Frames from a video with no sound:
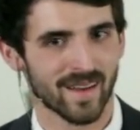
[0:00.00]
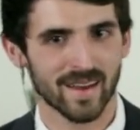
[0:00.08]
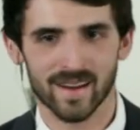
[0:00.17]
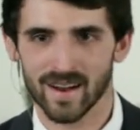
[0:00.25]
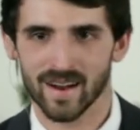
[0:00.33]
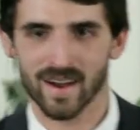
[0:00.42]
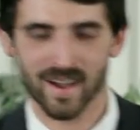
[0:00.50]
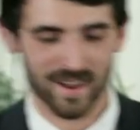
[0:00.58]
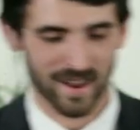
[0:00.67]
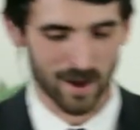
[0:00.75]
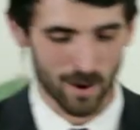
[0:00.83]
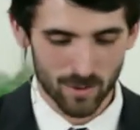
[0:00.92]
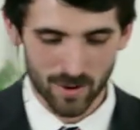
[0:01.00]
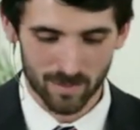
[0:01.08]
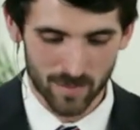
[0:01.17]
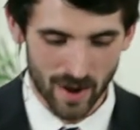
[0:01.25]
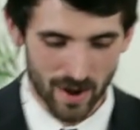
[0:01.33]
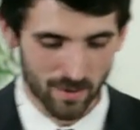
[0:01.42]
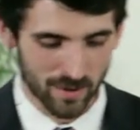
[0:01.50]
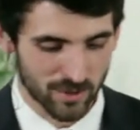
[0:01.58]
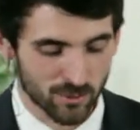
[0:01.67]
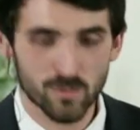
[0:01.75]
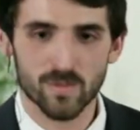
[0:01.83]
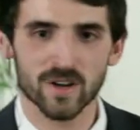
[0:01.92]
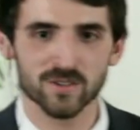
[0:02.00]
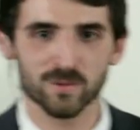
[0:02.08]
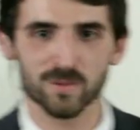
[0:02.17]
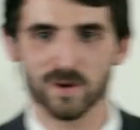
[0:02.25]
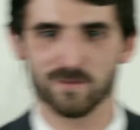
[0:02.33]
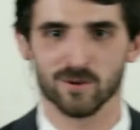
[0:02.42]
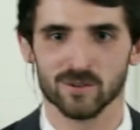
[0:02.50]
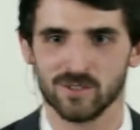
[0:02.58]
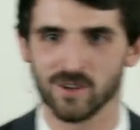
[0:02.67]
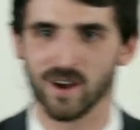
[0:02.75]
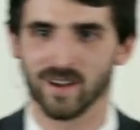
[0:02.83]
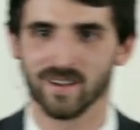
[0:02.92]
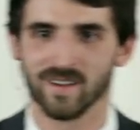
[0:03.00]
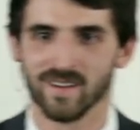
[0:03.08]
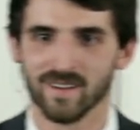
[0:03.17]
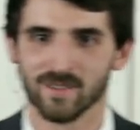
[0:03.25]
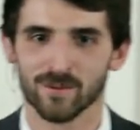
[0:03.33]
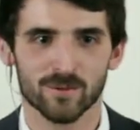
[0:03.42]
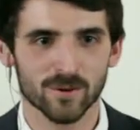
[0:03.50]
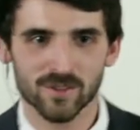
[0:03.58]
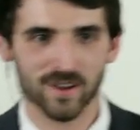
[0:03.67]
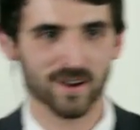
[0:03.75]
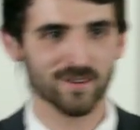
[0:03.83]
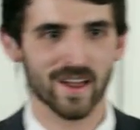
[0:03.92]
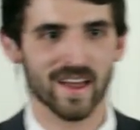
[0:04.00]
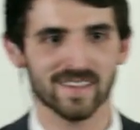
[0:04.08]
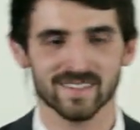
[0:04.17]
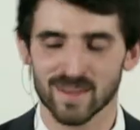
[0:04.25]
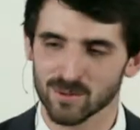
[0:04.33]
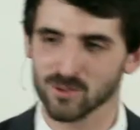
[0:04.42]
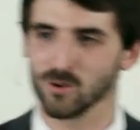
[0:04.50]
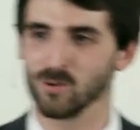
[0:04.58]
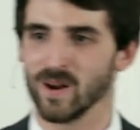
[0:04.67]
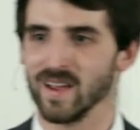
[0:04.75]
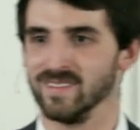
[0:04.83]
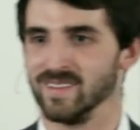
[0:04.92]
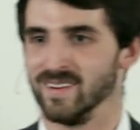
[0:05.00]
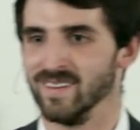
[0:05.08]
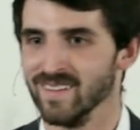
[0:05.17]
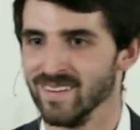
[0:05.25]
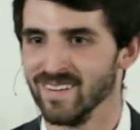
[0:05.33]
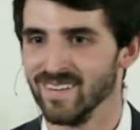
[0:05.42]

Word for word: And I, I, I want my, I, this reminds me of my first dog. The first dog I ever had, his name was Horizon.